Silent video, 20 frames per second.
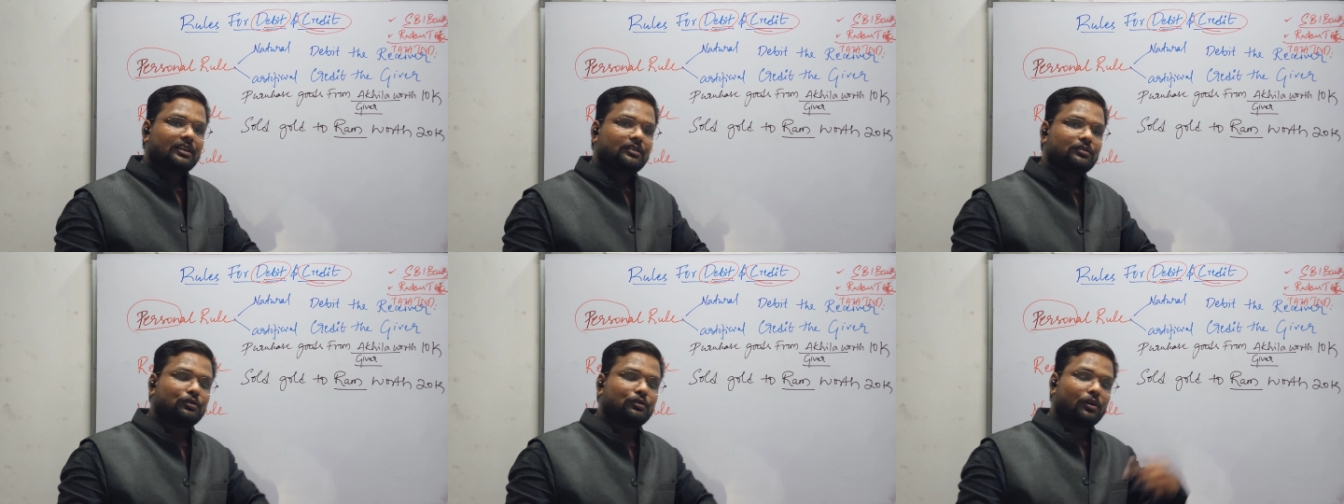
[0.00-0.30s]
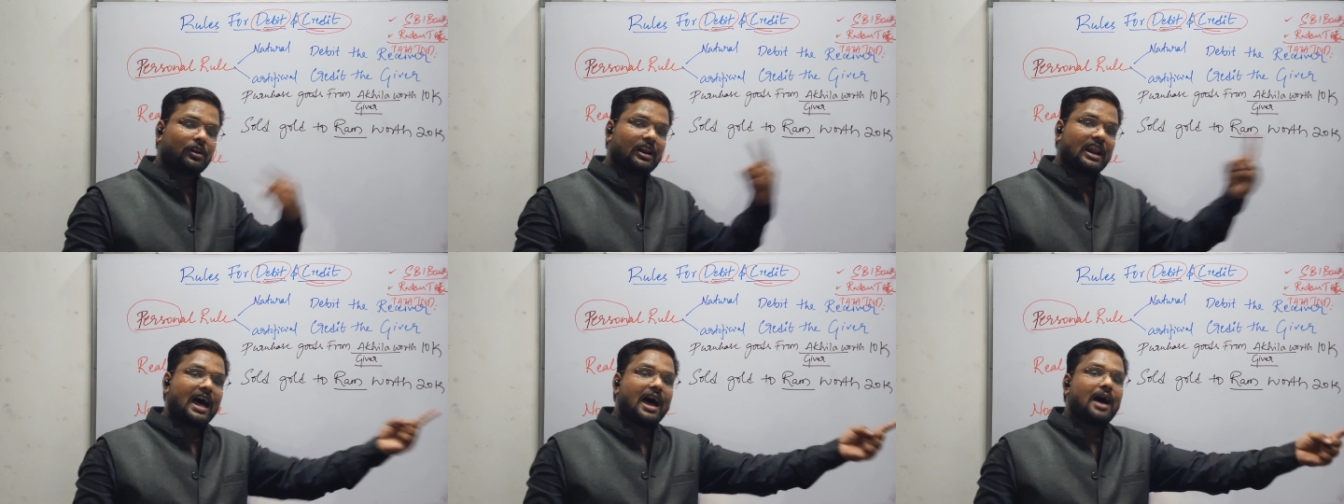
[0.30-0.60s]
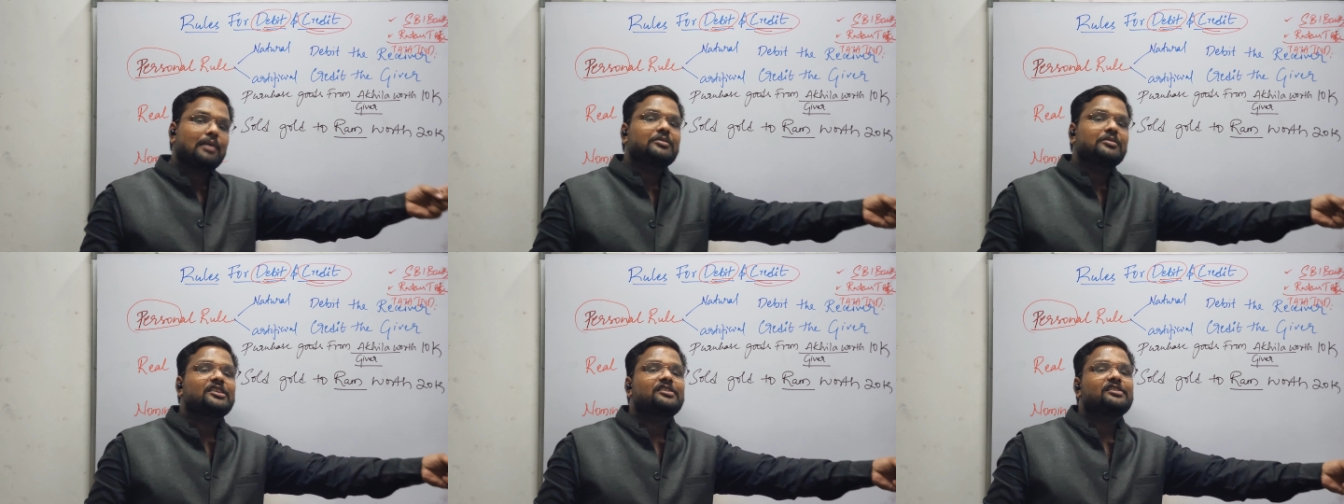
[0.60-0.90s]
So
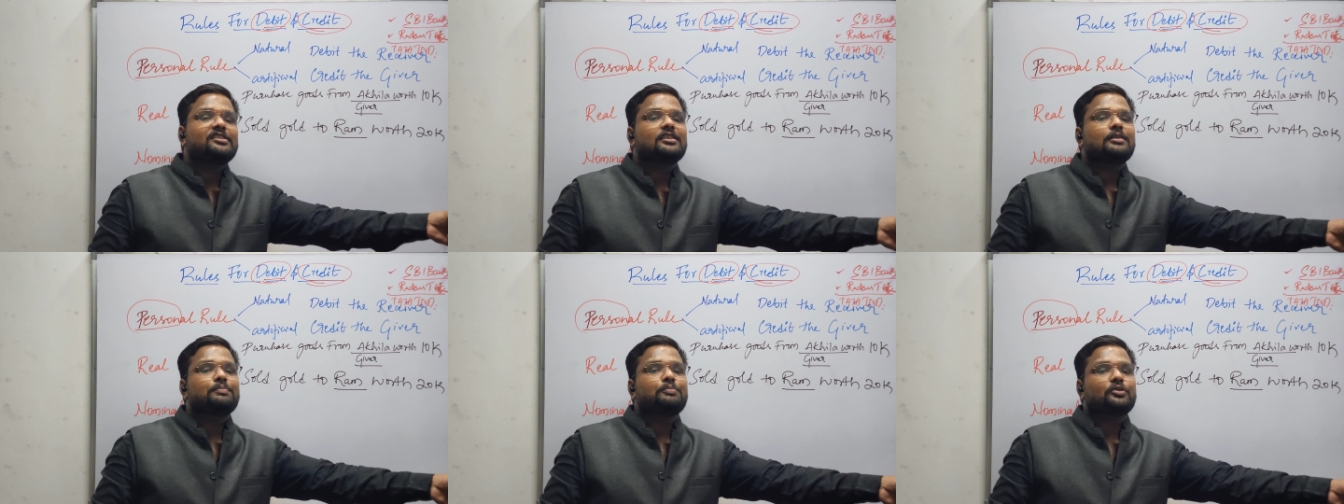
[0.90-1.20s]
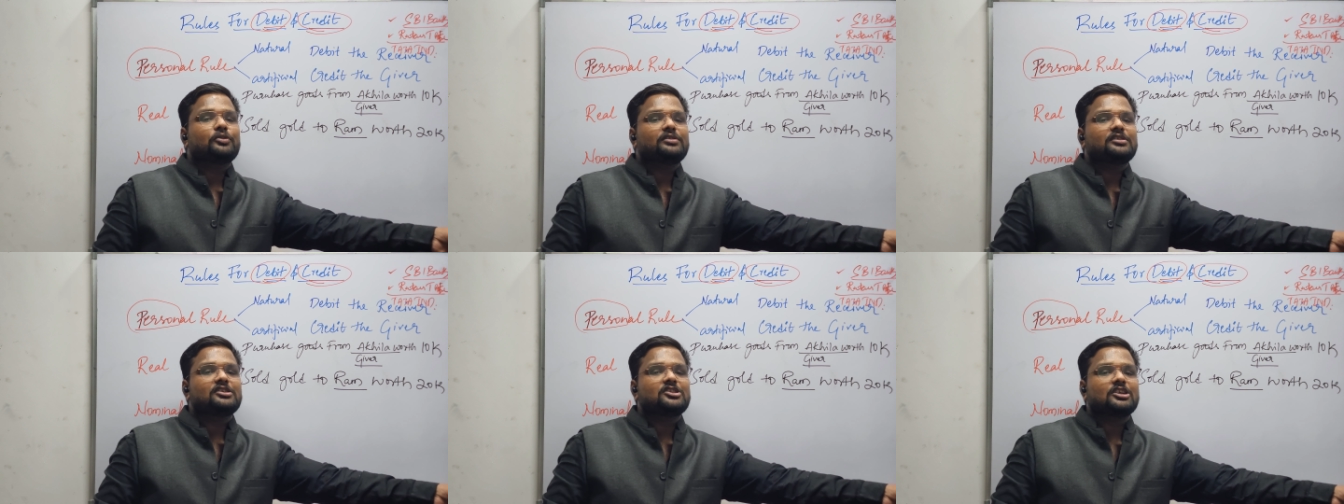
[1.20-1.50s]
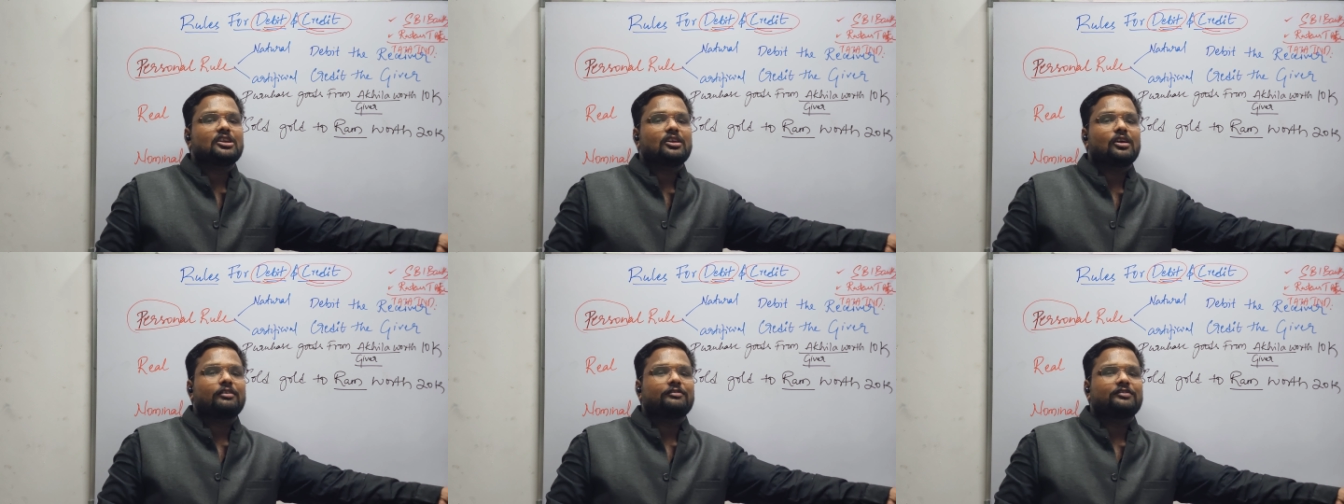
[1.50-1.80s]
Ram is in the
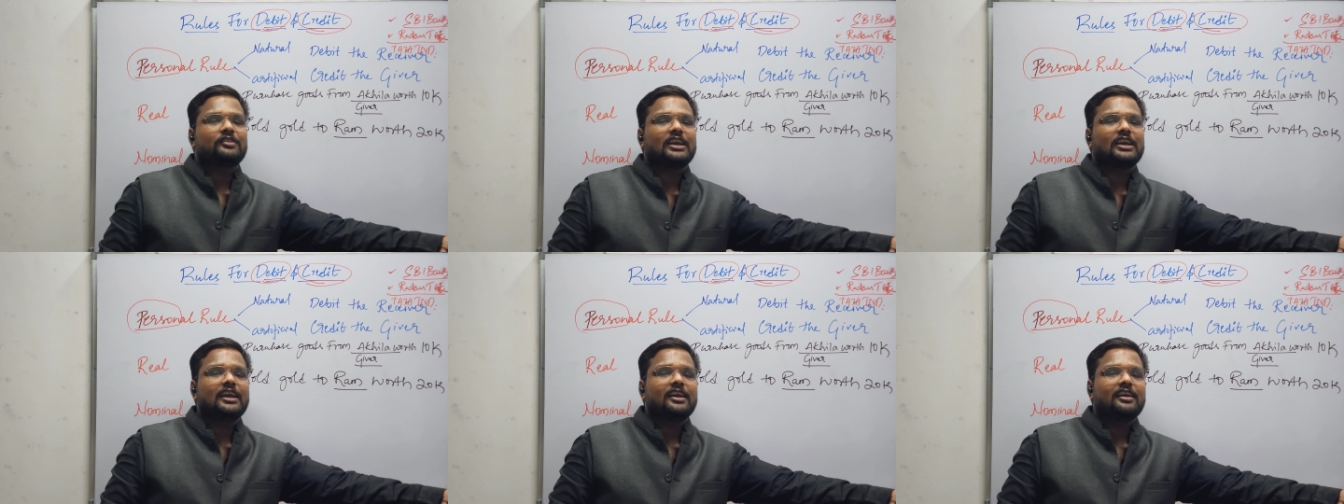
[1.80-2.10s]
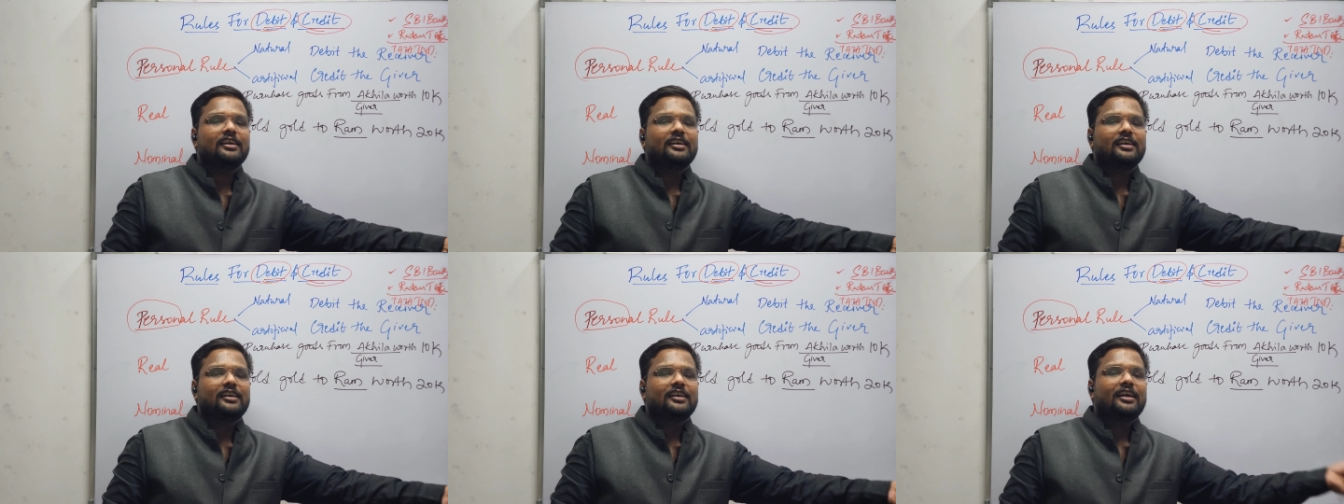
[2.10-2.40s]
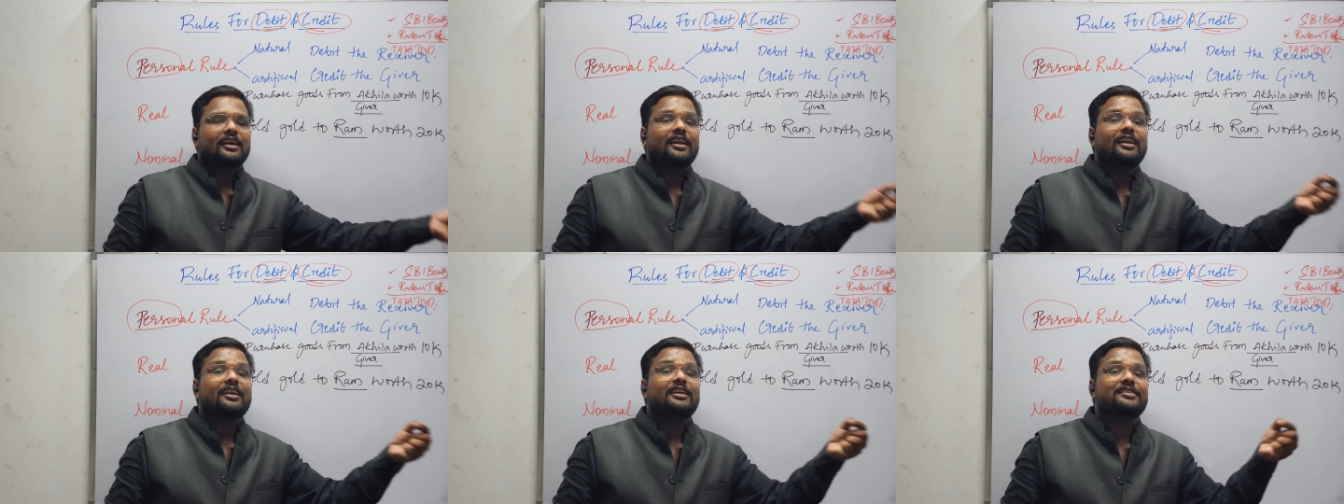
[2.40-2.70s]
position of the
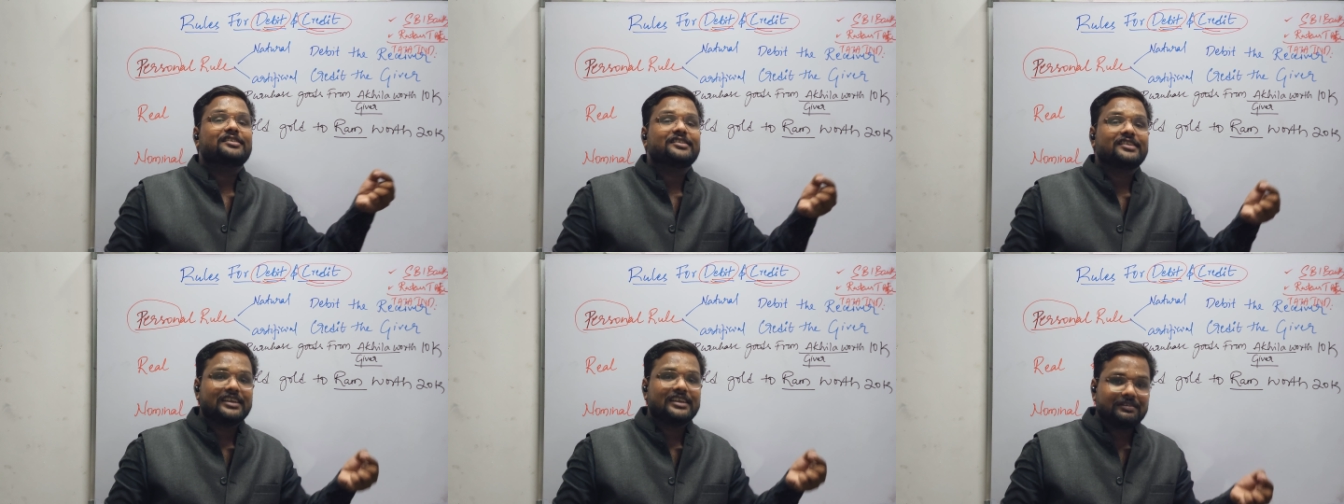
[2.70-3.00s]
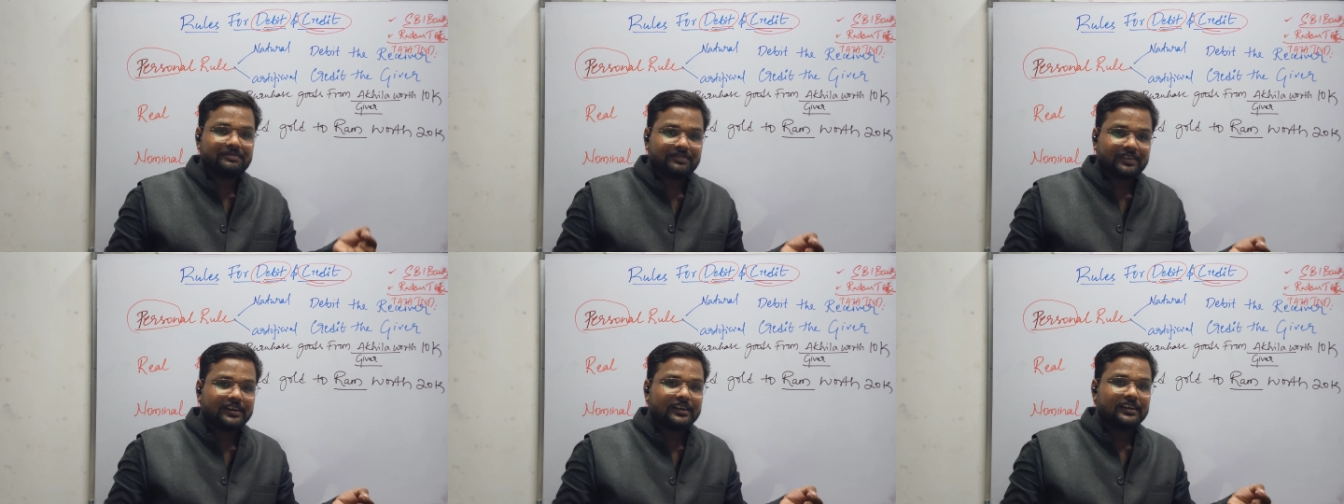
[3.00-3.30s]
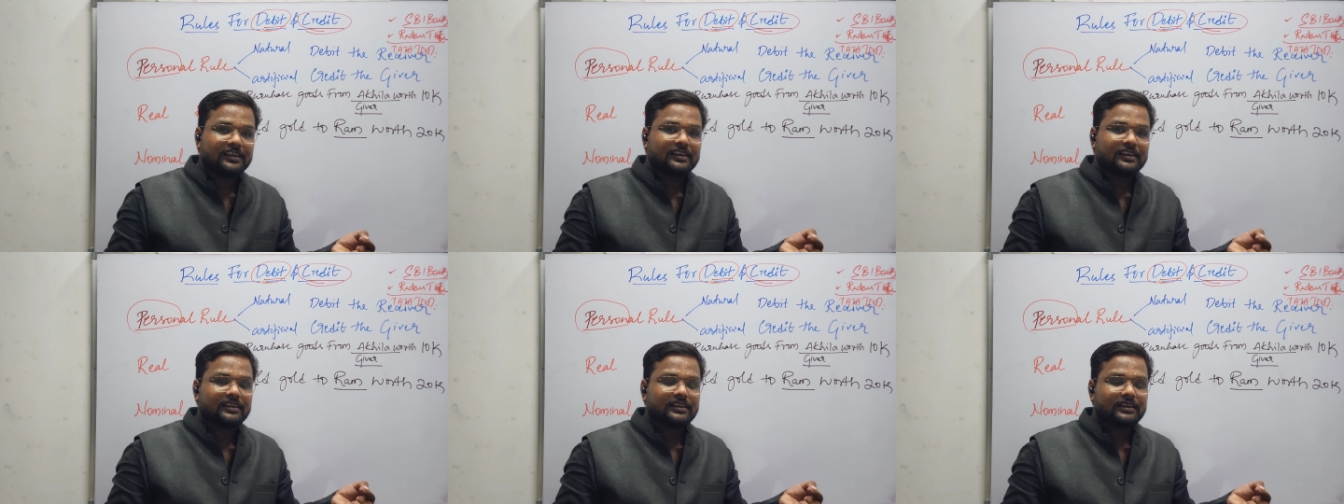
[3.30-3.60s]

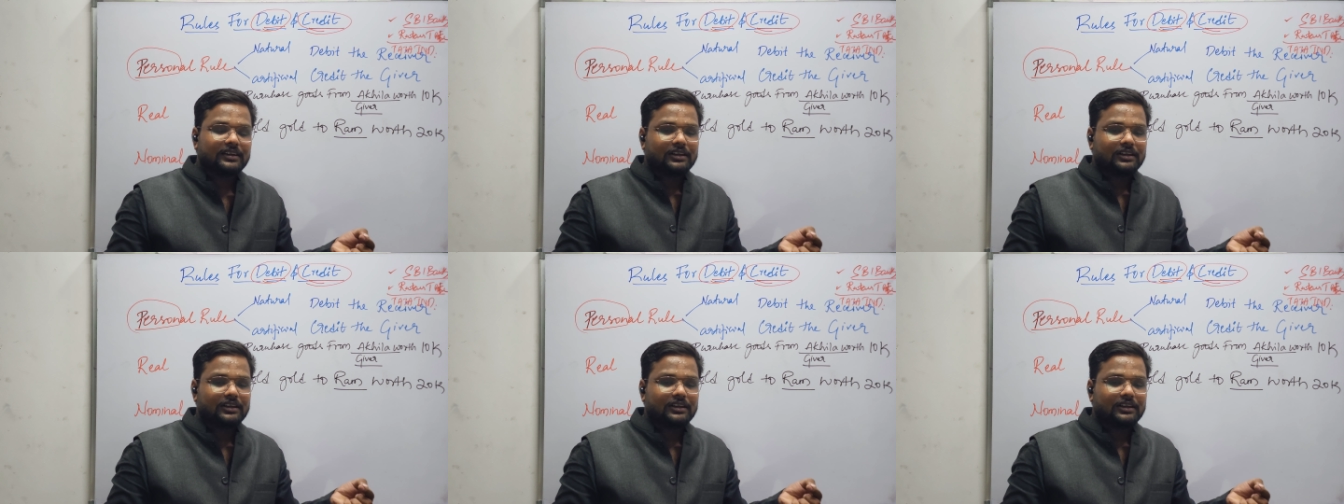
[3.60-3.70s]
receiver.